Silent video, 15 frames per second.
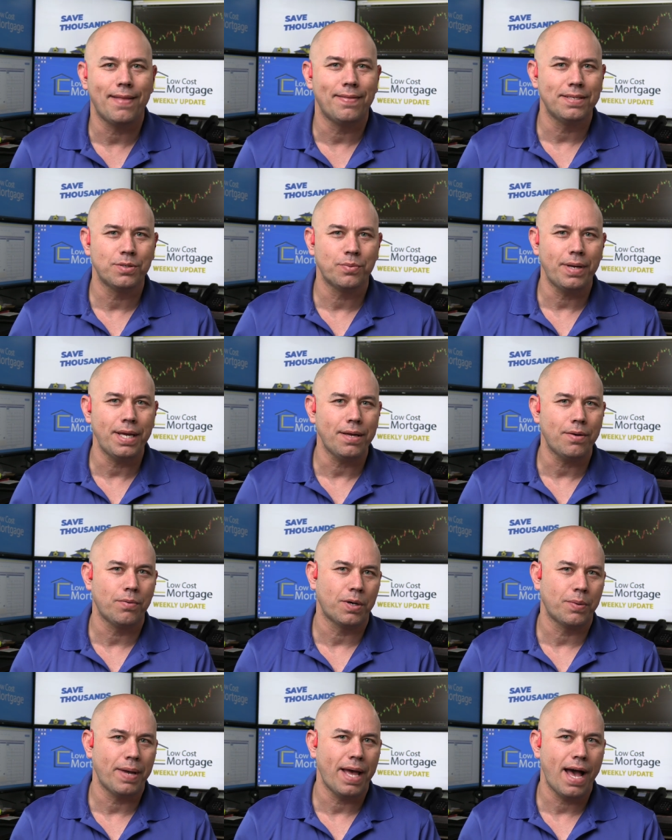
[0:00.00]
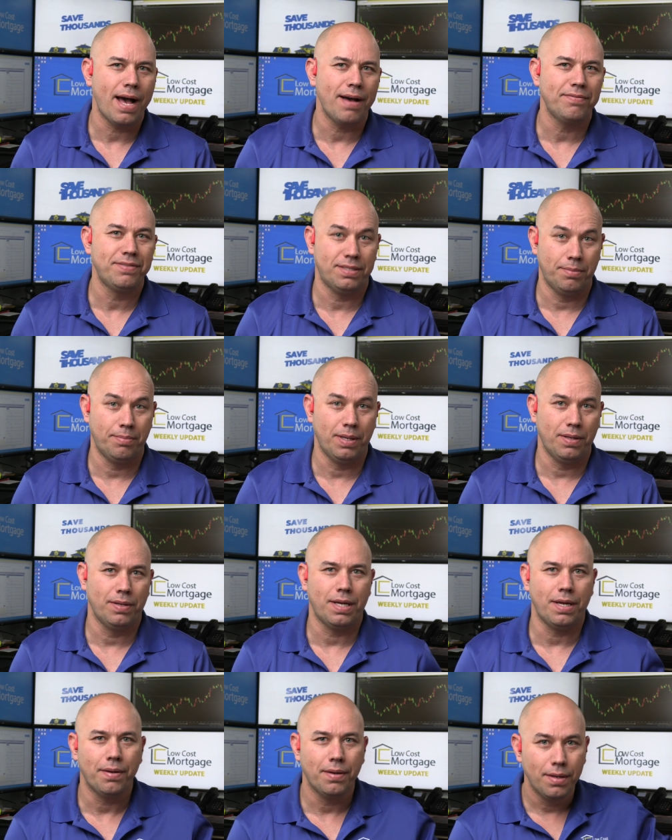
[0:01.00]
and this week, what do we have?
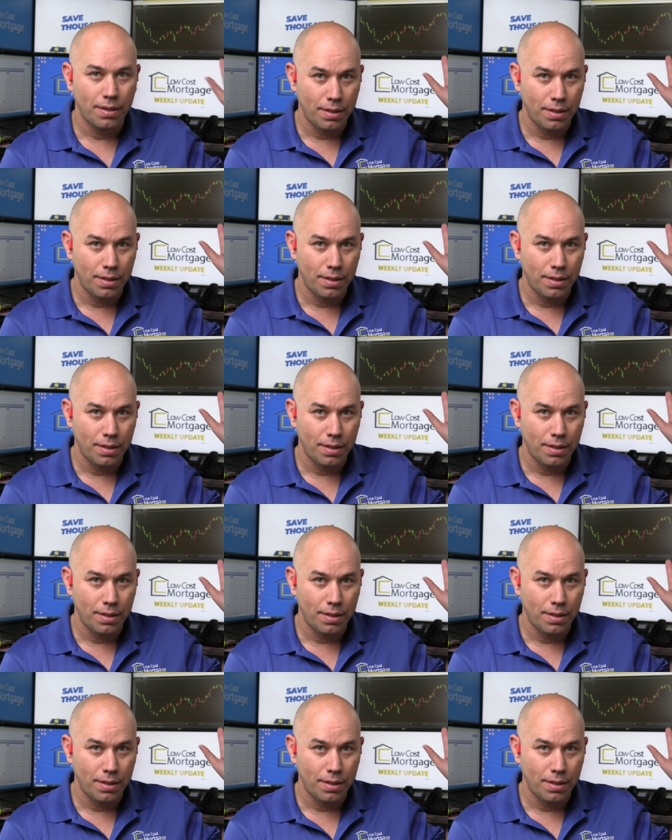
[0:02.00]
Stability.